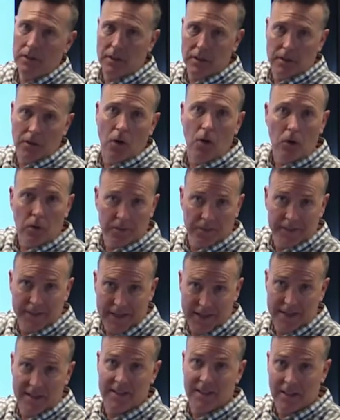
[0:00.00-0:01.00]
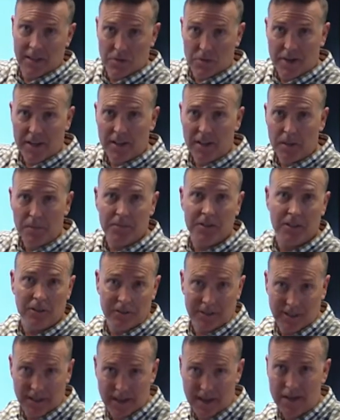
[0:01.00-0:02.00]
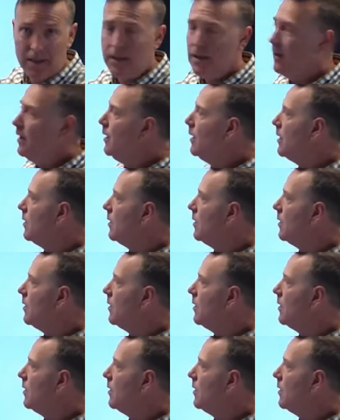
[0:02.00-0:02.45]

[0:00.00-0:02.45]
In the olden days anyway, up till today,